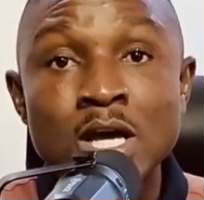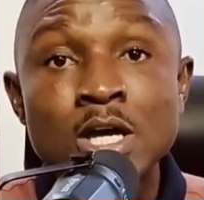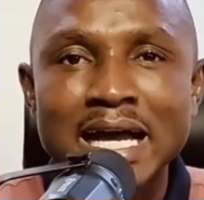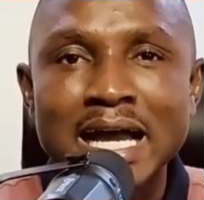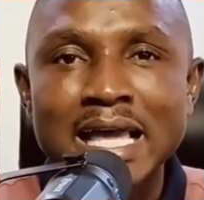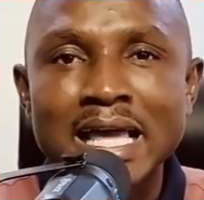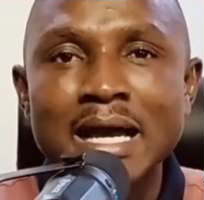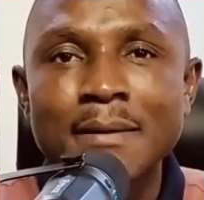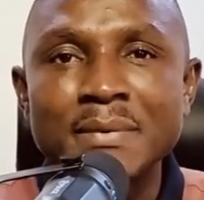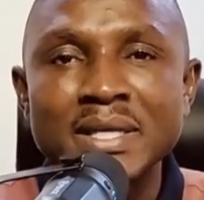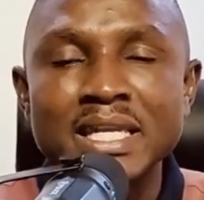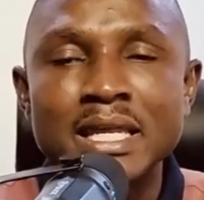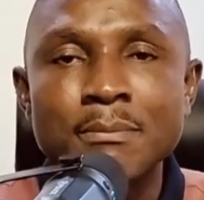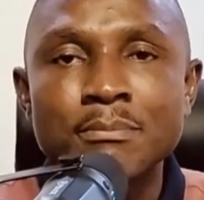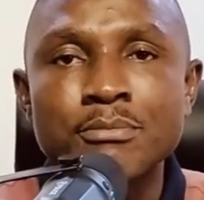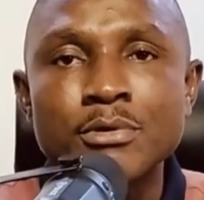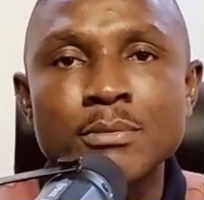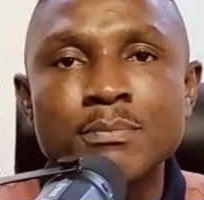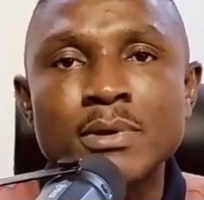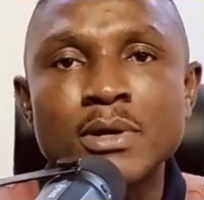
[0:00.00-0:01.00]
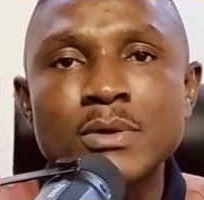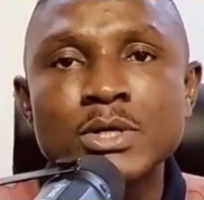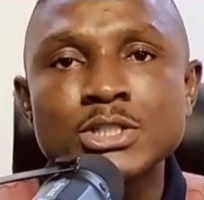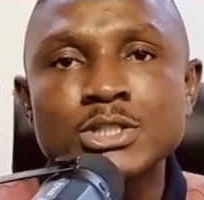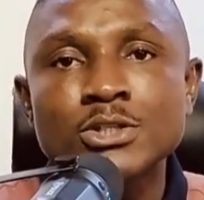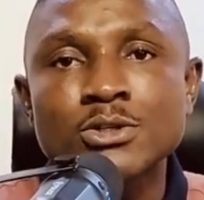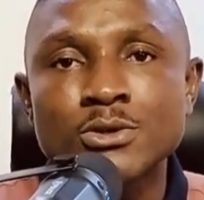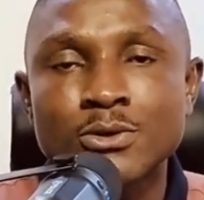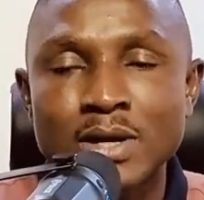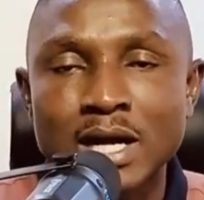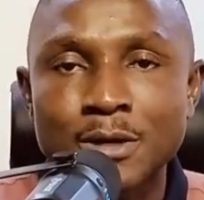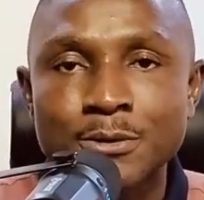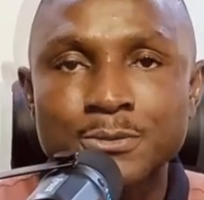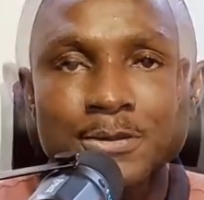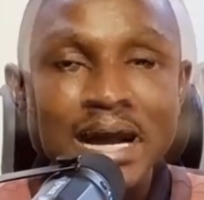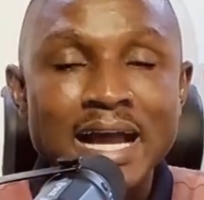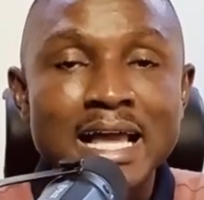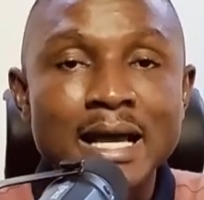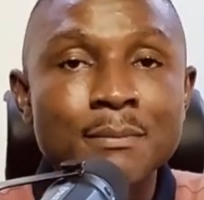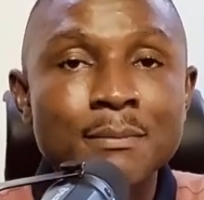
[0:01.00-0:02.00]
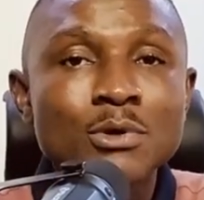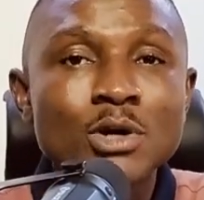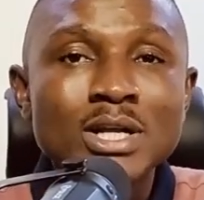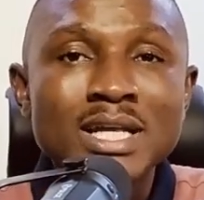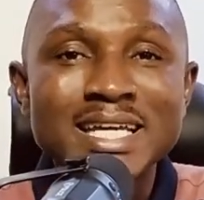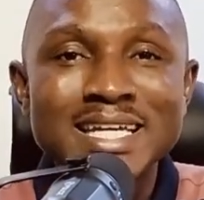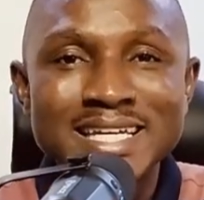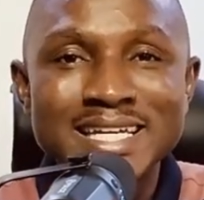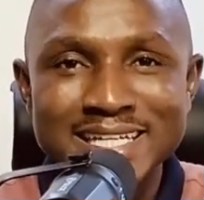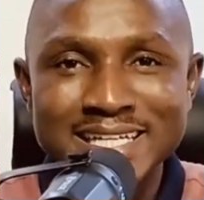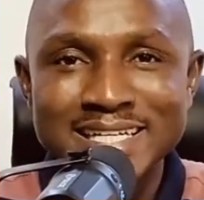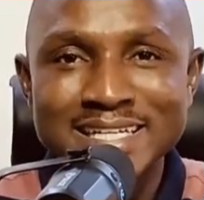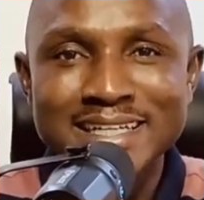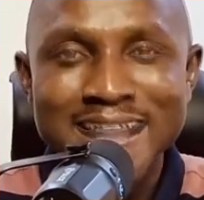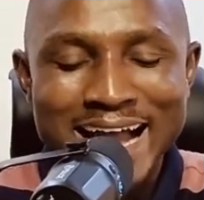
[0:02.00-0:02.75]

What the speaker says: I am in a preparation ground. I am not hidden.